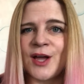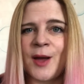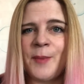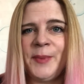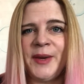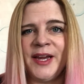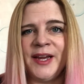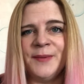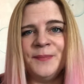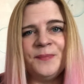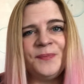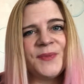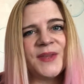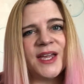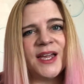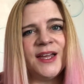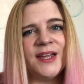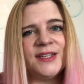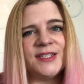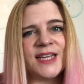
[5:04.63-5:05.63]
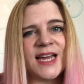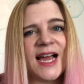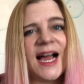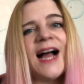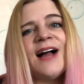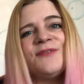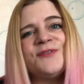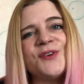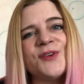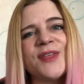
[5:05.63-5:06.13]
Scappi. And
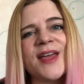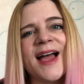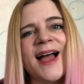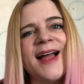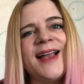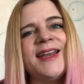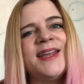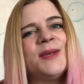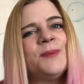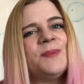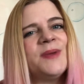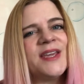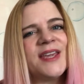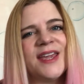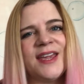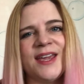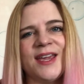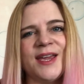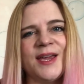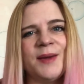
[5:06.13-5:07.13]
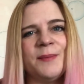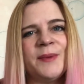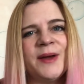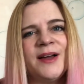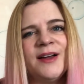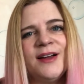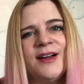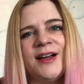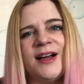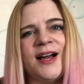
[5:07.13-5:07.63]
after that, it became